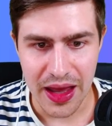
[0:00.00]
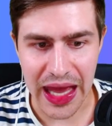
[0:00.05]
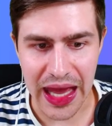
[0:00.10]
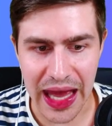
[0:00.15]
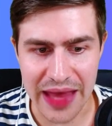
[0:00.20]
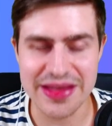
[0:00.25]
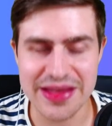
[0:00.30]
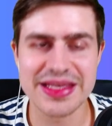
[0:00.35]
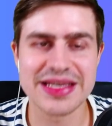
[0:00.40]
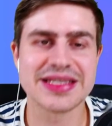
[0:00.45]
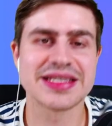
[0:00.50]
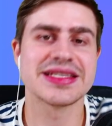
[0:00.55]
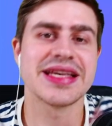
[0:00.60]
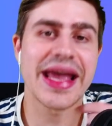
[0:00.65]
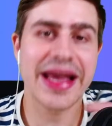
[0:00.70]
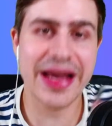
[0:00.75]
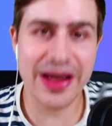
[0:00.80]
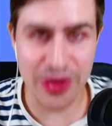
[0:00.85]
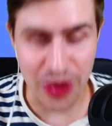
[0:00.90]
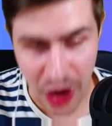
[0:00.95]
And then the
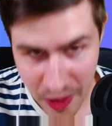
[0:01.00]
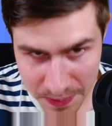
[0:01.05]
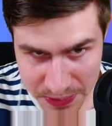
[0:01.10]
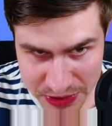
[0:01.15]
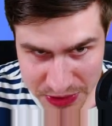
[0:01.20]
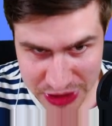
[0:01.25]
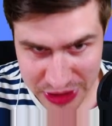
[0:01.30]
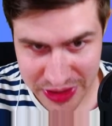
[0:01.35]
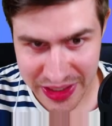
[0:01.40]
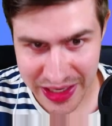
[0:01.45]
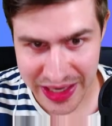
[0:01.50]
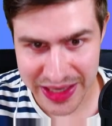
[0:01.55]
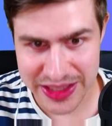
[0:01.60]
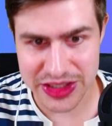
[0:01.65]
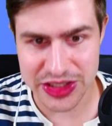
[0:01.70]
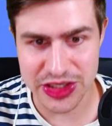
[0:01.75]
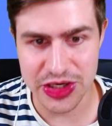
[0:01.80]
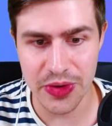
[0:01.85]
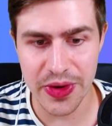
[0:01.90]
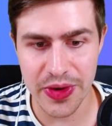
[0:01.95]
second option
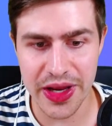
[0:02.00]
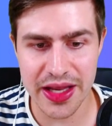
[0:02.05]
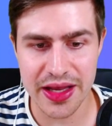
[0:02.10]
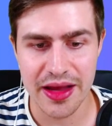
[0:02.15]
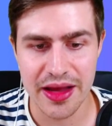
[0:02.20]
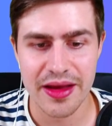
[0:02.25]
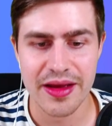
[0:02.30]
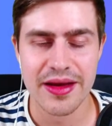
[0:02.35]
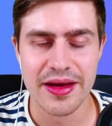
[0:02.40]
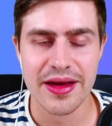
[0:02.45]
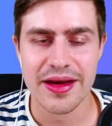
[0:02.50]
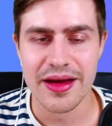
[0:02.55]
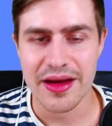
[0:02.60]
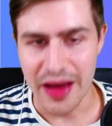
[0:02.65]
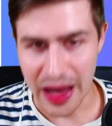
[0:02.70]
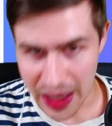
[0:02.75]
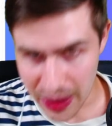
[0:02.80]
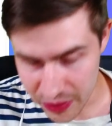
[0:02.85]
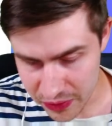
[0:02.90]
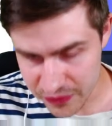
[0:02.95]
is doing
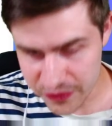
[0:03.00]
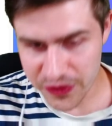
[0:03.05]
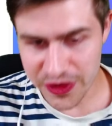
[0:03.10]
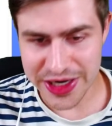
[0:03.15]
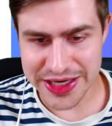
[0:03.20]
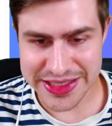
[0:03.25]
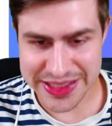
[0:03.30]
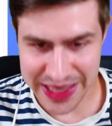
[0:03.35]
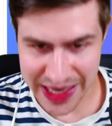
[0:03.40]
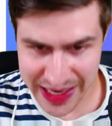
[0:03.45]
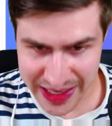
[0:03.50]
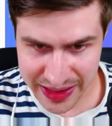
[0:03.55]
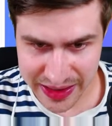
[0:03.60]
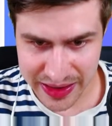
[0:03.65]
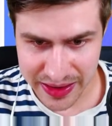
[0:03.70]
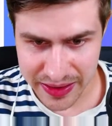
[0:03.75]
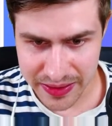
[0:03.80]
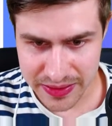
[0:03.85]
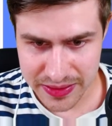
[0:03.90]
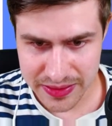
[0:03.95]
Alvarez
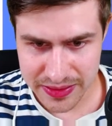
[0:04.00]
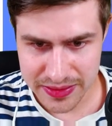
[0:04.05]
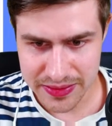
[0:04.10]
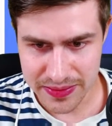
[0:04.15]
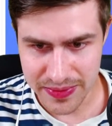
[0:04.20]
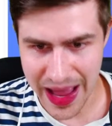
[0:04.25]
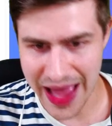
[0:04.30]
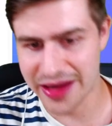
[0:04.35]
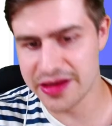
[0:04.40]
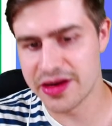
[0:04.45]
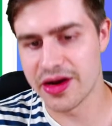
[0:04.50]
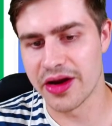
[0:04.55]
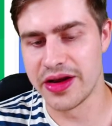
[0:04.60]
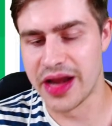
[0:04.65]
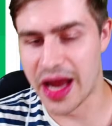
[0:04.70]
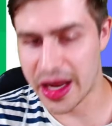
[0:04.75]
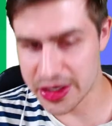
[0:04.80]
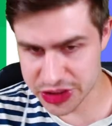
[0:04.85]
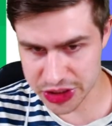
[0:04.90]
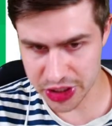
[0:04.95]
in and
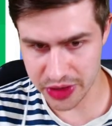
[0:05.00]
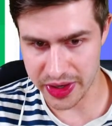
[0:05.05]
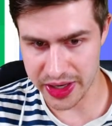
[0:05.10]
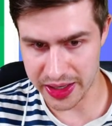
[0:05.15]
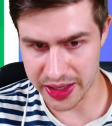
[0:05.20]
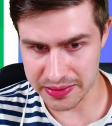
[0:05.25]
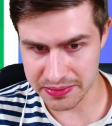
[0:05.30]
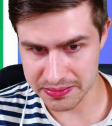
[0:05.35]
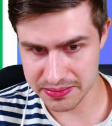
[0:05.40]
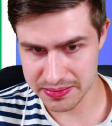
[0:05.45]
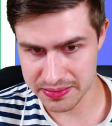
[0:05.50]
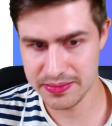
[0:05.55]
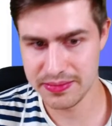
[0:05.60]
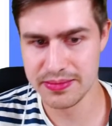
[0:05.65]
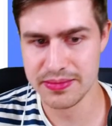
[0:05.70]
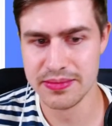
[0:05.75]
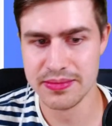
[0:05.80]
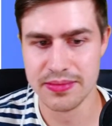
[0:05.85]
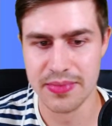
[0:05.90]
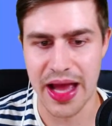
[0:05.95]
Garnacho in
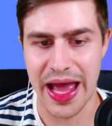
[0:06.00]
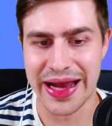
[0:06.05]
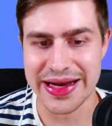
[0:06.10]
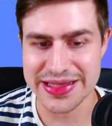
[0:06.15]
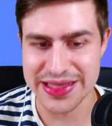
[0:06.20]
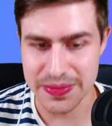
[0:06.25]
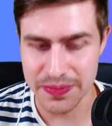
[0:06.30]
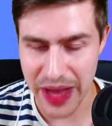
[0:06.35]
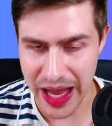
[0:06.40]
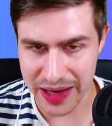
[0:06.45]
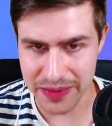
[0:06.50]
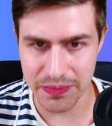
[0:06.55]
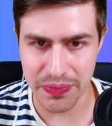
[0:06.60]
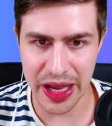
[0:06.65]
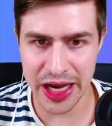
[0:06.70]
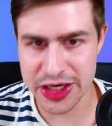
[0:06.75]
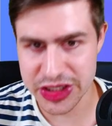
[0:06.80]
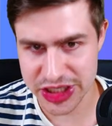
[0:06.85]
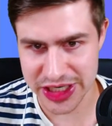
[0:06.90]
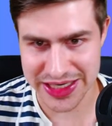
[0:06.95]
and
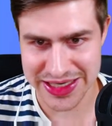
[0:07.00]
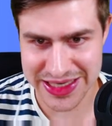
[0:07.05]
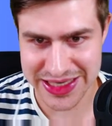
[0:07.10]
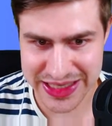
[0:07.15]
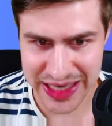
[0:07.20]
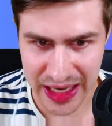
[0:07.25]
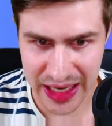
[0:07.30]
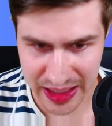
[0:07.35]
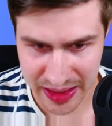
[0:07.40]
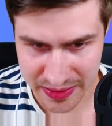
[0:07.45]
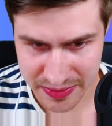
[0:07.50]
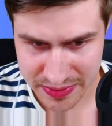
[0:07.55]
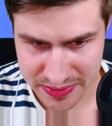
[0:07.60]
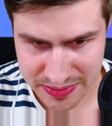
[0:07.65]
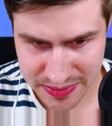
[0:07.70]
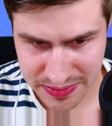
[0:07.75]
benching Salah.